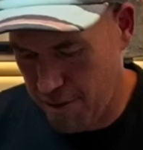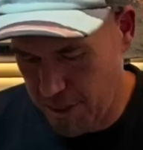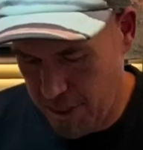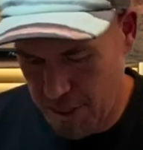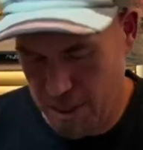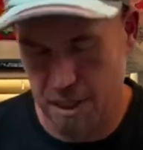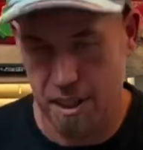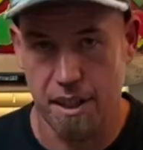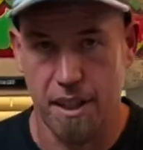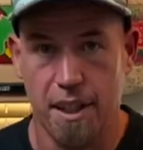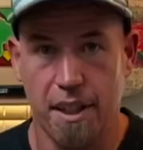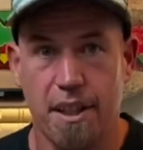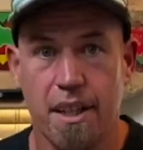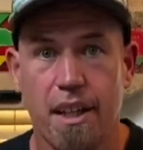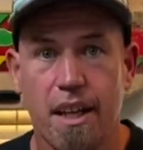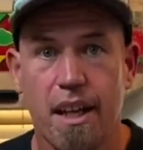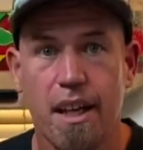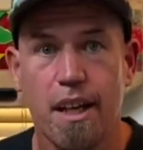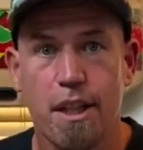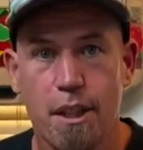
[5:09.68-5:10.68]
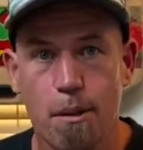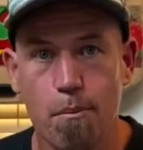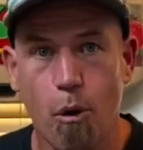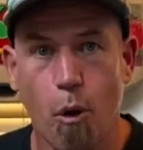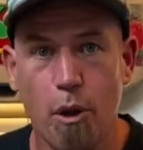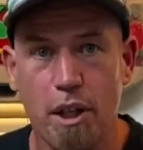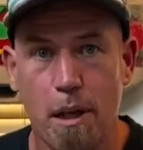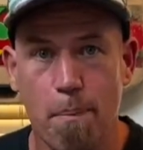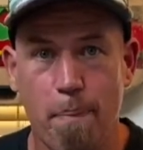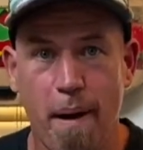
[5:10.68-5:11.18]
the turn. The
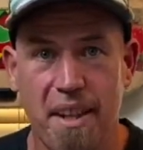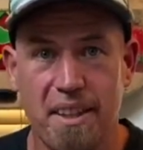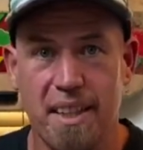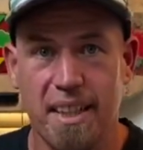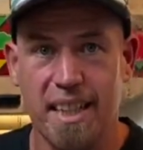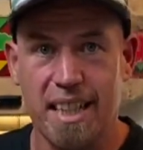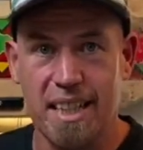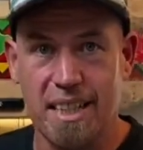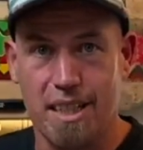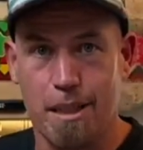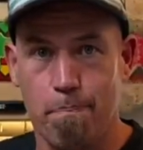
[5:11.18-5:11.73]
more you bend the knees, the